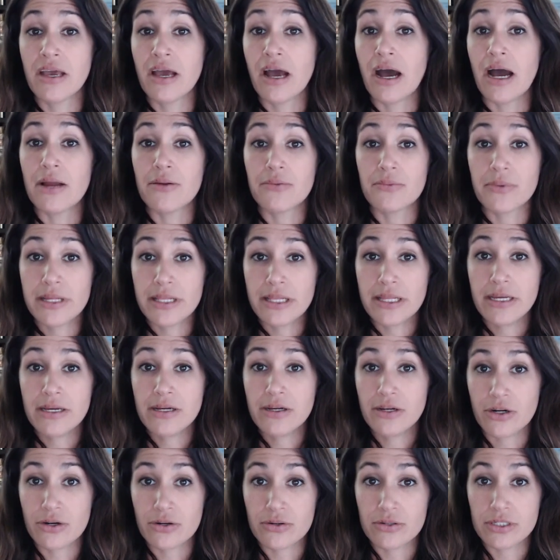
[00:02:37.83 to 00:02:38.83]
I really
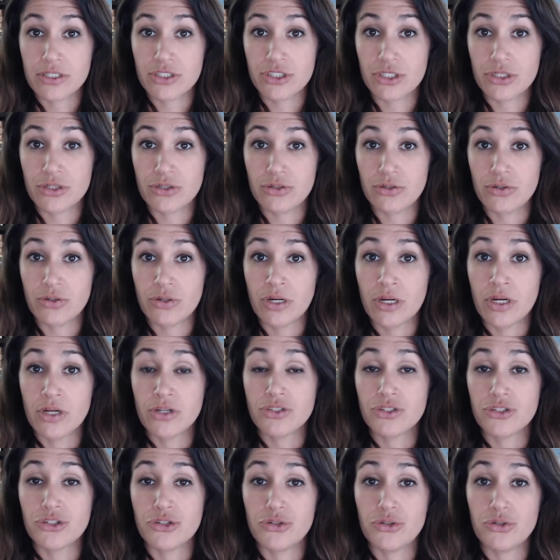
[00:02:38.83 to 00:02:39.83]
encourage you
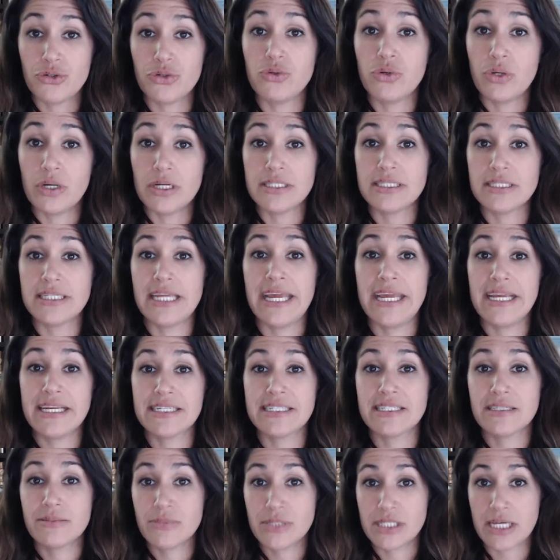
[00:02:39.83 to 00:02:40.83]
to take
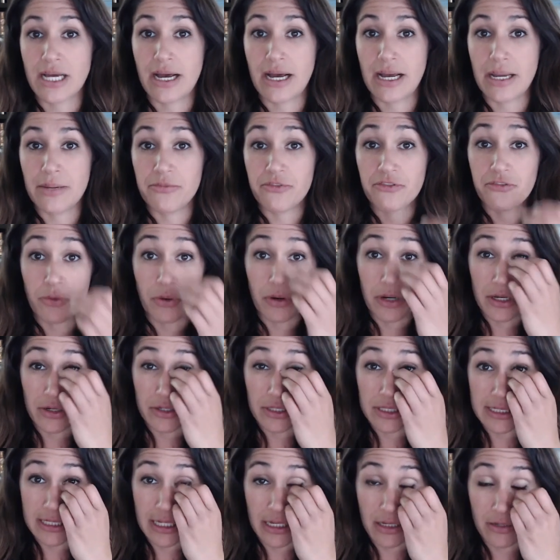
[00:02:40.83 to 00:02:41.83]
some time for
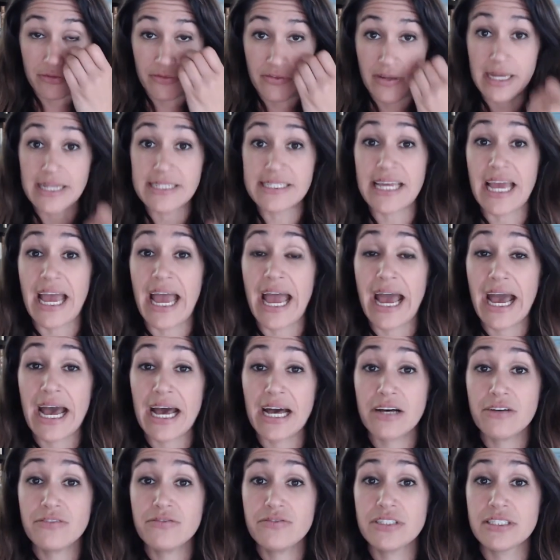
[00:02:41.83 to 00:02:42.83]
yourself and to
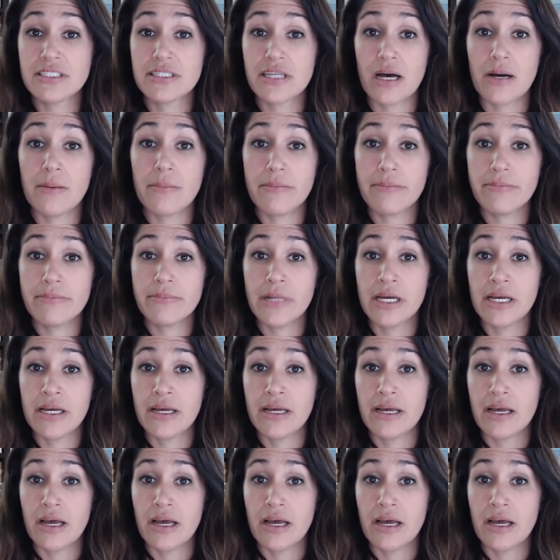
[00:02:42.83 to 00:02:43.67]
have some